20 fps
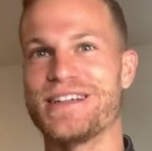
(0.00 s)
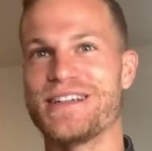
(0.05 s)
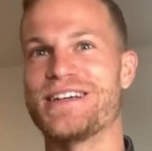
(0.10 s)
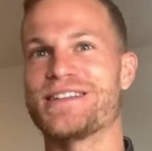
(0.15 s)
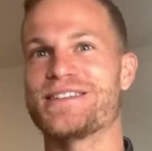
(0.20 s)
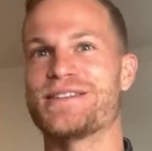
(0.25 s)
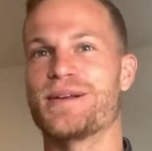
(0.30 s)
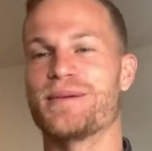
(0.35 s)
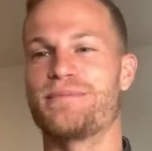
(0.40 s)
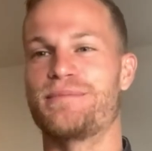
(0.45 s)

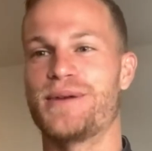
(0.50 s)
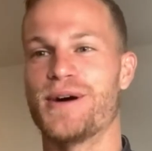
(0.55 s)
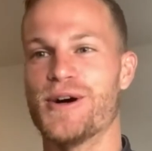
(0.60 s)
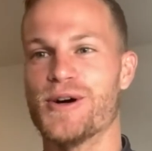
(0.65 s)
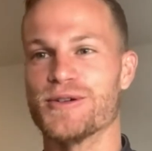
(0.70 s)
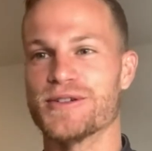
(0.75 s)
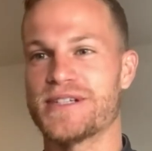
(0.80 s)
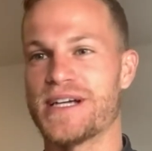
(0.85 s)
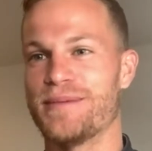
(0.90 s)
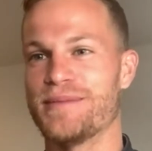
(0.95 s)
hits the
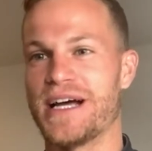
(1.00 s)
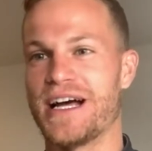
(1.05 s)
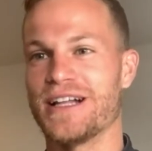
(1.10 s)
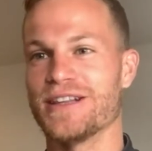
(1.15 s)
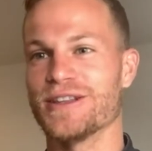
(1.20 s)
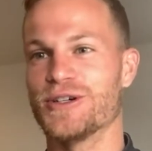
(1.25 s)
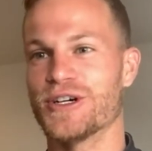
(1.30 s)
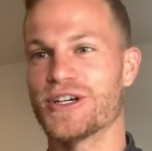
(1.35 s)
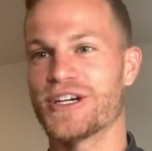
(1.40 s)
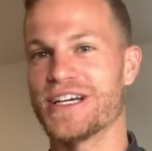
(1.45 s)
post. I'm
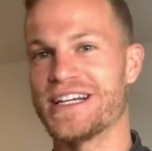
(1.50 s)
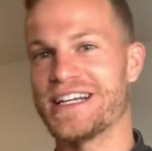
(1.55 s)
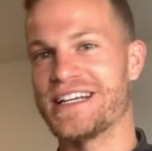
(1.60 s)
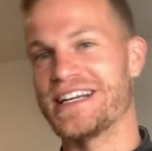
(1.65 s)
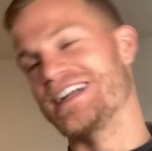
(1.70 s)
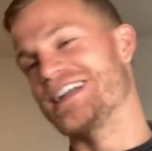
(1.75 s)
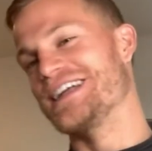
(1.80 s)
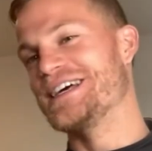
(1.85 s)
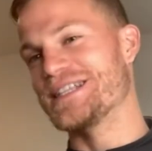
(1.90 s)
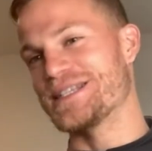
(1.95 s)
not looking,
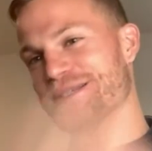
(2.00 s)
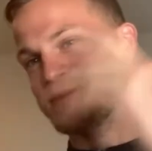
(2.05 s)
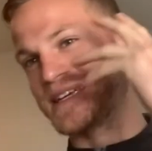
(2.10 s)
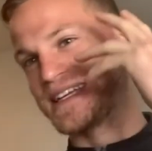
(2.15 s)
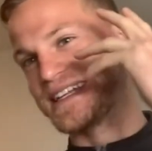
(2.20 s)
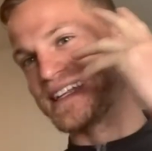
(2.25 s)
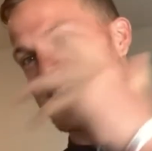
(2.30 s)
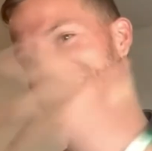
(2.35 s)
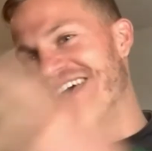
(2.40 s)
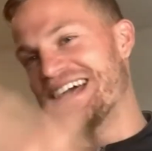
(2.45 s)
and it hits me
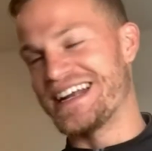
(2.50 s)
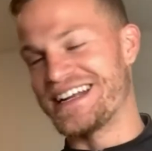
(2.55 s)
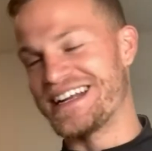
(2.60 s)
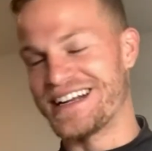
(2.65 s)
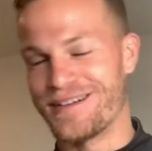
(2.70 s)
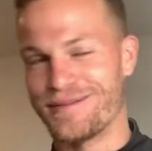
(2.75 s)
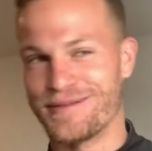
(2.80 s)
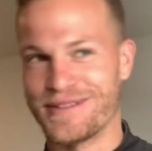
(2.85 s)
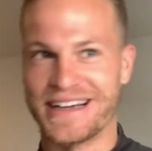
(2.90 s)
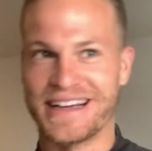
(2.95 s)
in the head. And
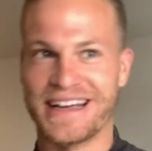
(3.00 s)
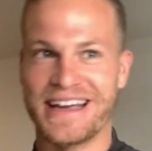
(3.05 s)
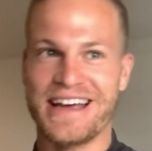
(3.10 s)
I'm like,